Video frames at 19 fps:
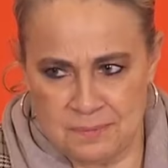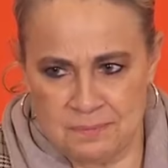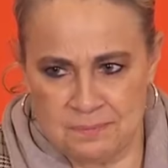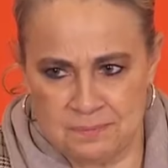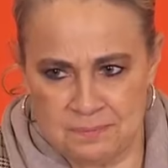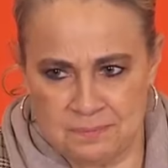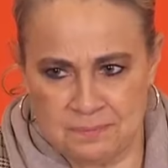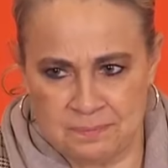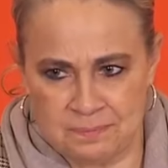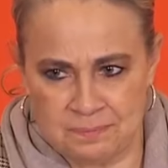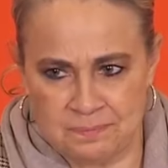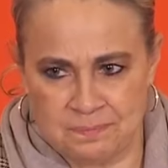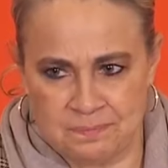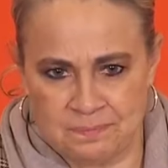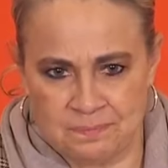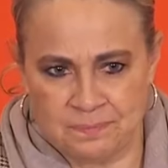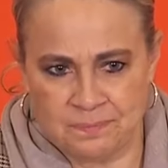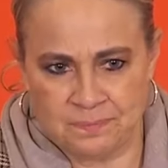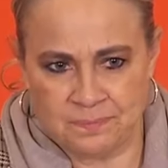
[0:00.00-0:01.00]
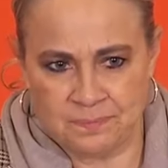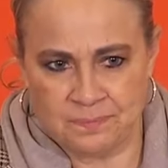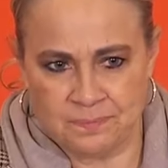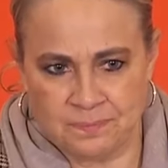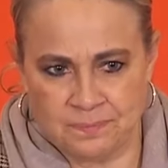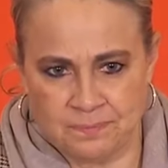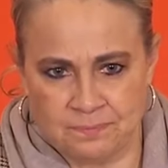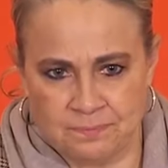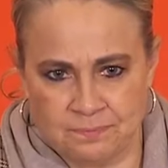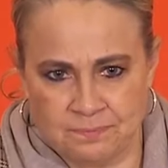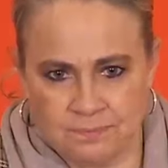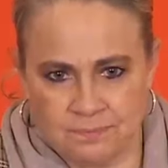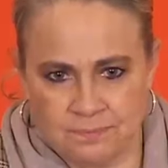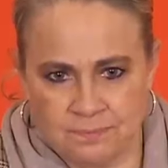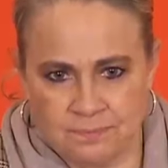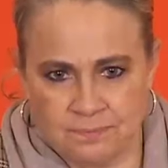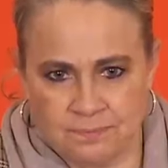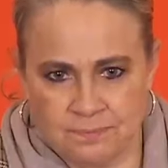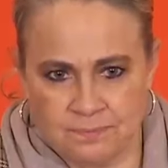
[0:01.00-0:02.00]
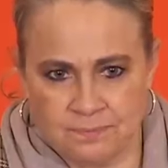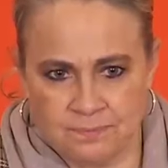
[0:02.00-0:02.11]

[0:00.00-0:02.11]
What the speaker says: [no speech]